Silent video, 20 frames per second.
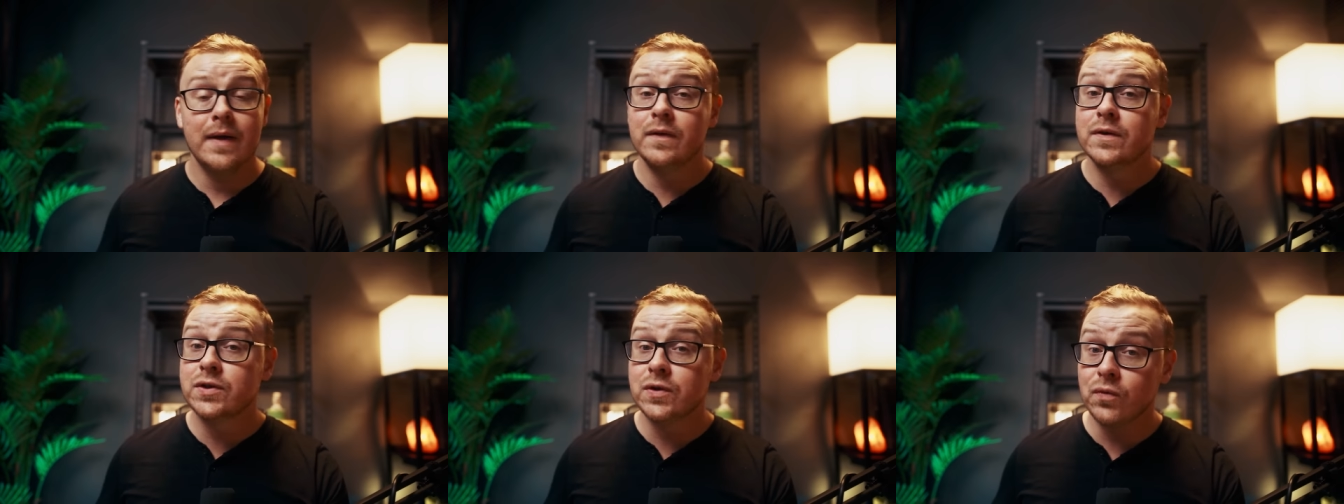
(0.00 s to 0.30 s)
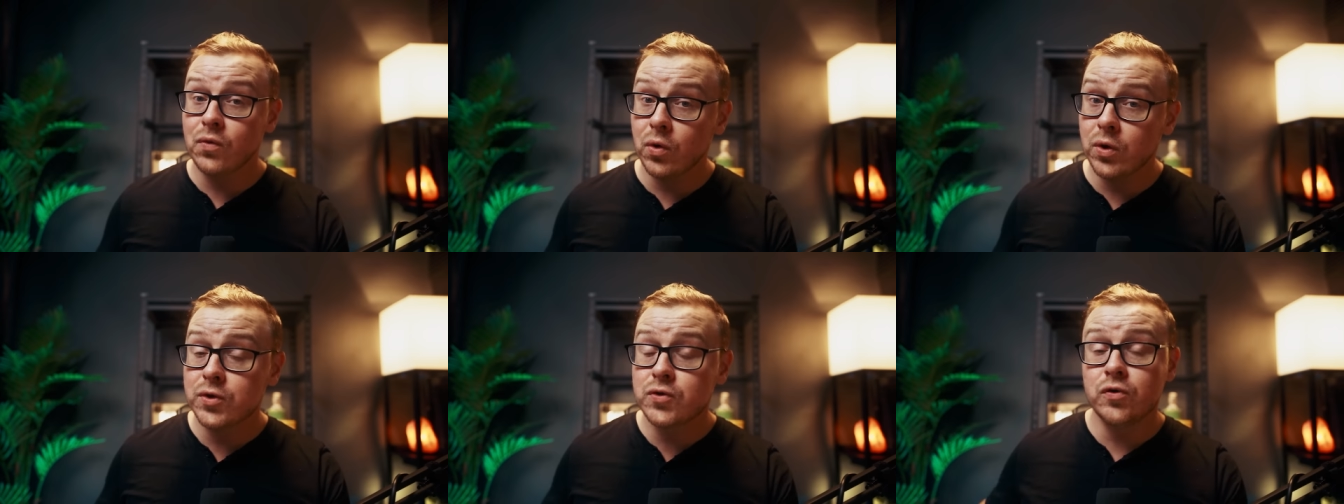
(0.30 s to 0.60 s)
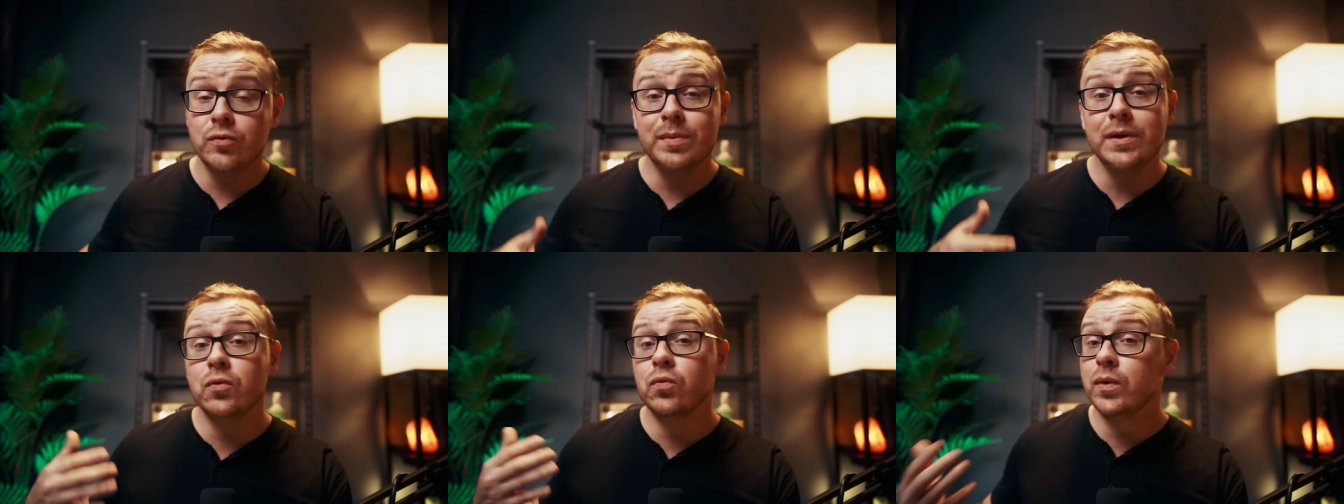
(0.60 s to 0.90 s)
And this of course
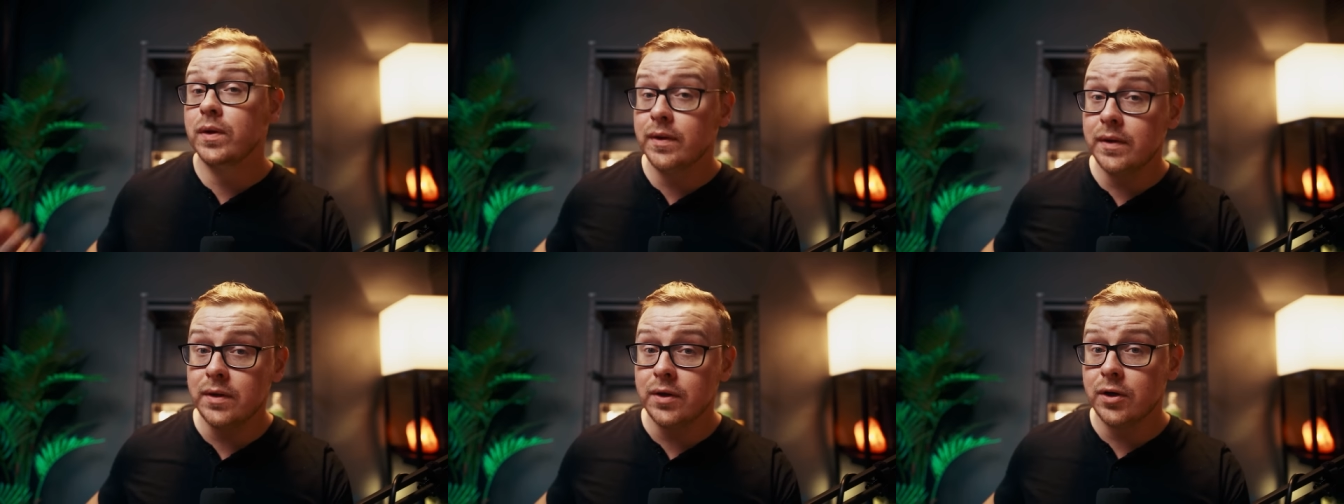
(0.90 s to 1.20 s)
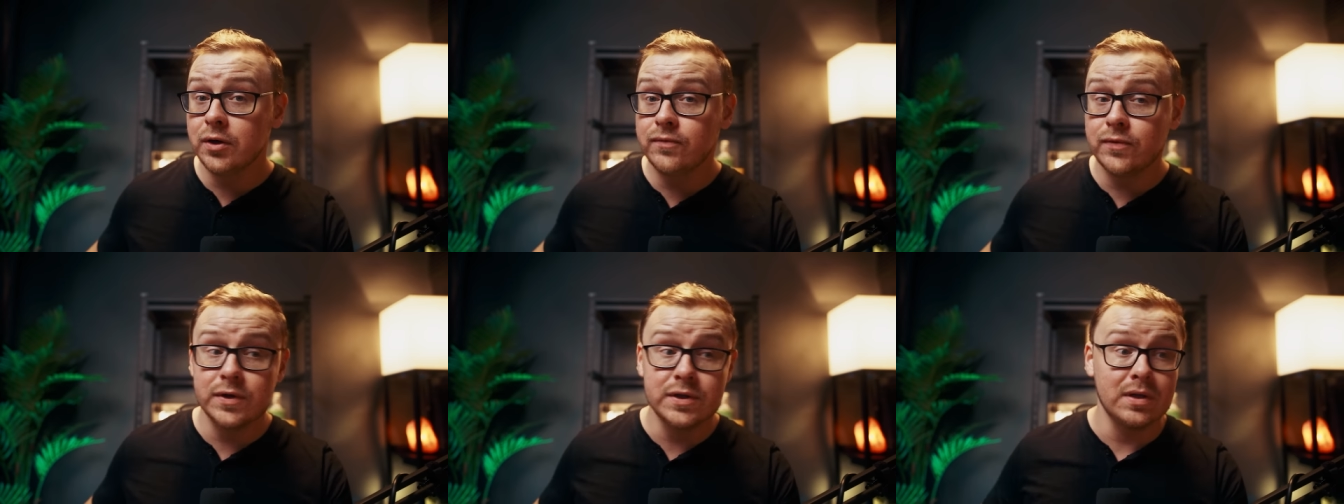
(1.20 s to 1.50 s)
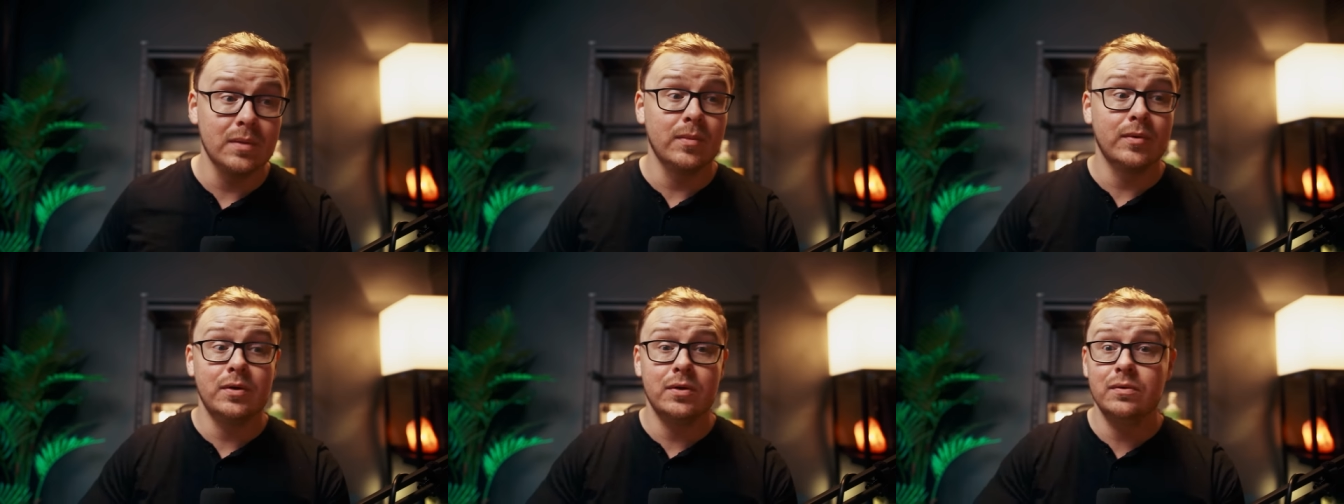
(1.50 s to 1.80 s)
would be really good for
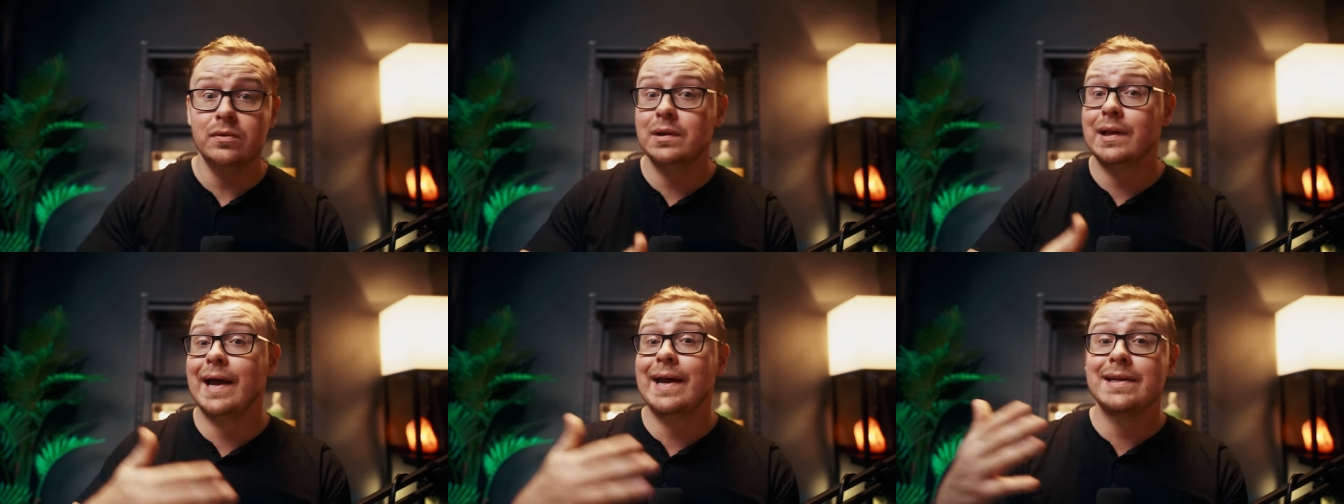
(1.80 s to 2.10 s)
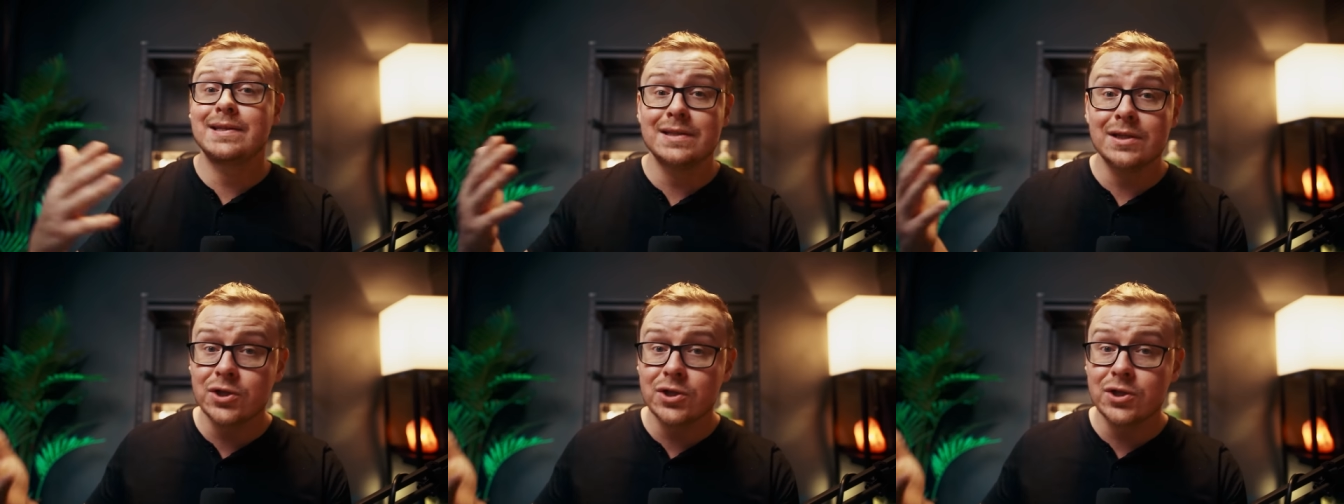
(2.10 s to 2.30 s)
someone who likes